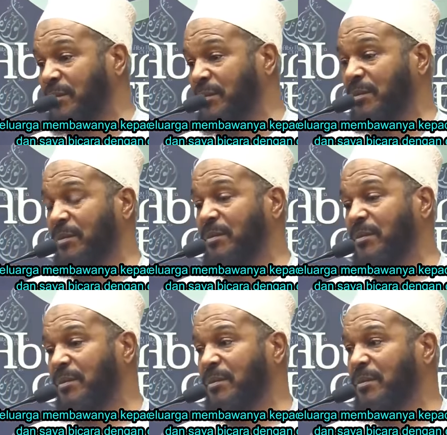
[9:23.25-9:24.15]

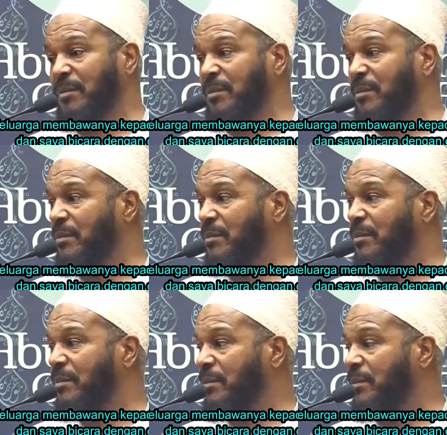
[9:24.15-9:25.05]

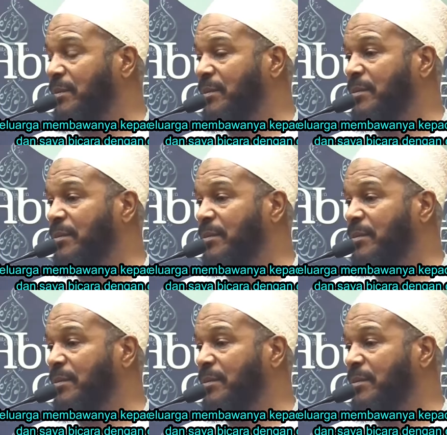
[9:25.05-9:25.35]
(silence)